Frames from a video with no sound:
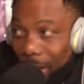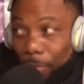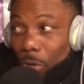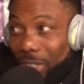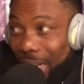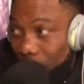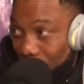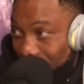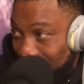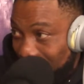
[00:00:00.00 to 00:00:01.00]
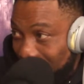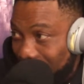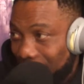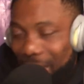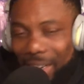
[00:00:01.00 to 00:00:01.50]
you have not addressed.
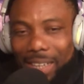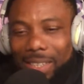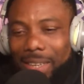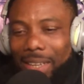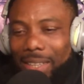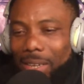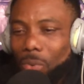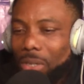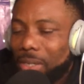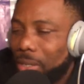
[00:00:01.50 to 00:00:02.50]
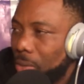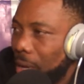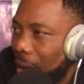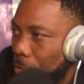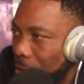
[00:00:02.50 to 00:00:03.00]
And that is, I think, what is
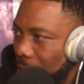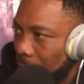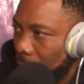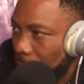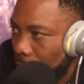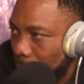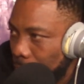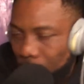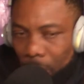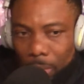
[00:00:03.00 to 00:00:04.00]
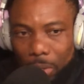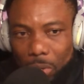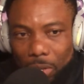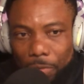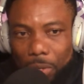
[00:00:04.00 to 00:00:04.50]
affecting a lot of them.
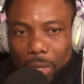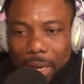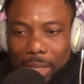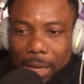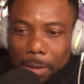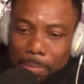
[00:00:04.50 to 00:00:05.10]
Because you see that